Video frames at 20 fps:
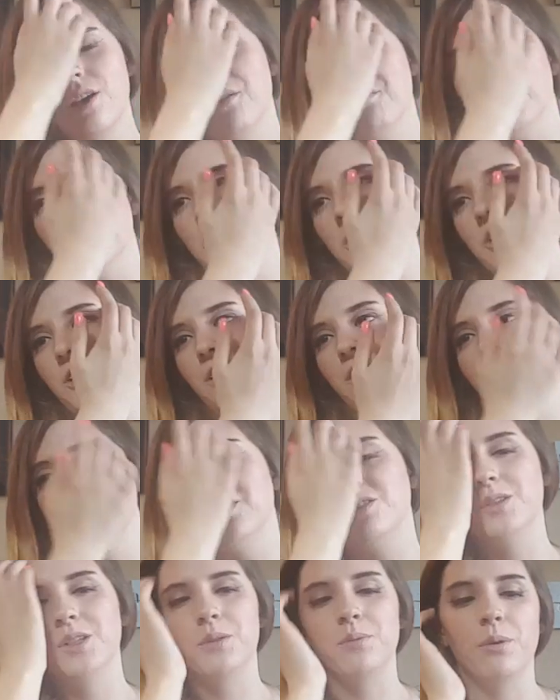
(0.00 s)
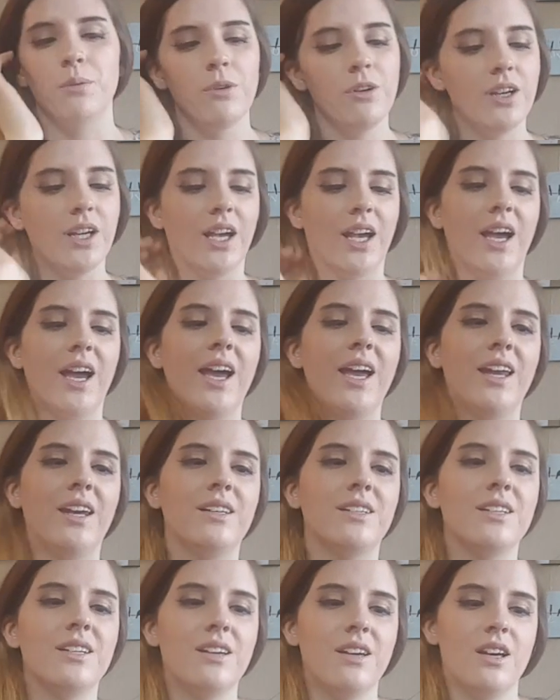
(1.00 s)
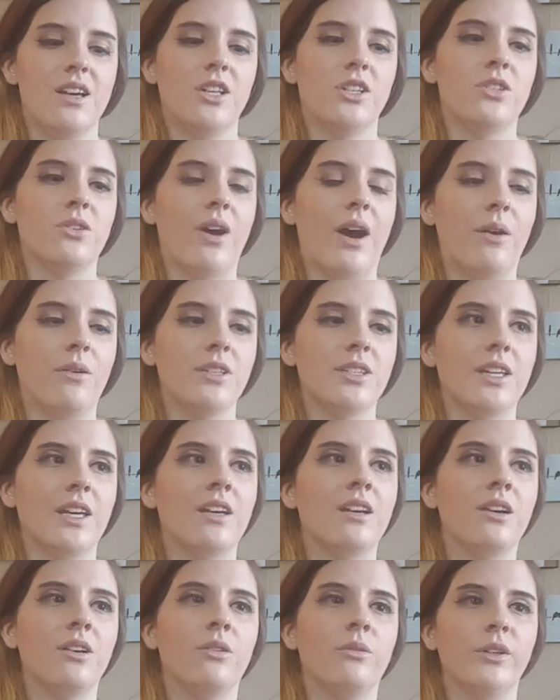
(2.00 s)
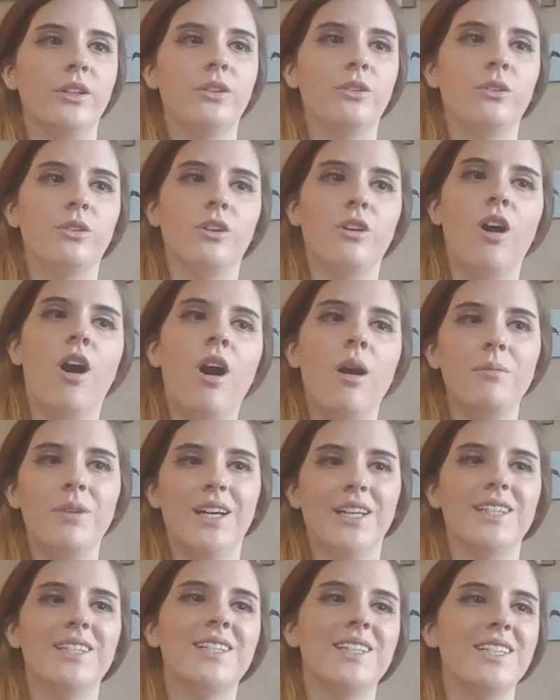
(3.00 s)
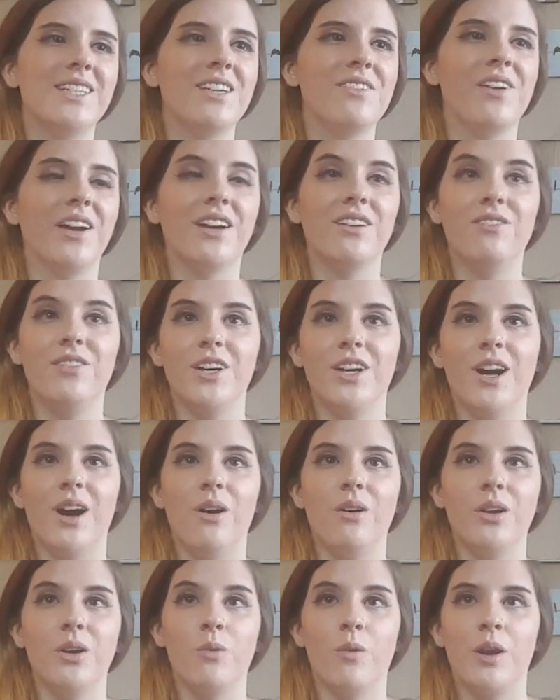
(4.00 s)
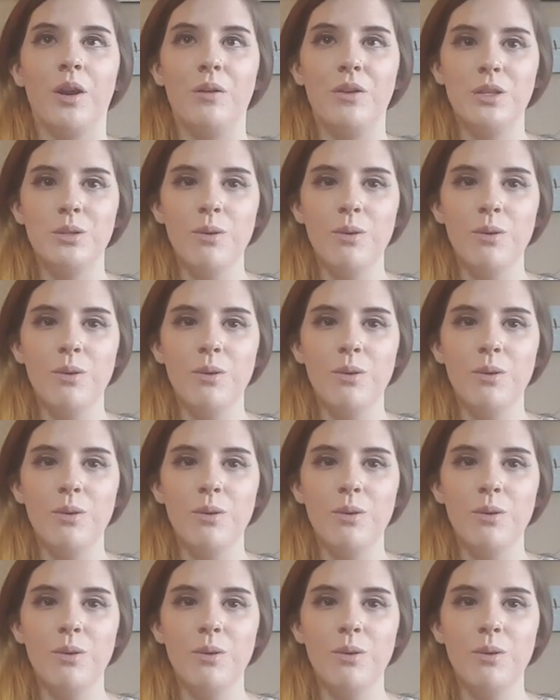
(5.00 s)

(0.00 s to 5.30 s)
but she was promoting it. And so I was like gonna read through the comments to see if I could figure out like what it was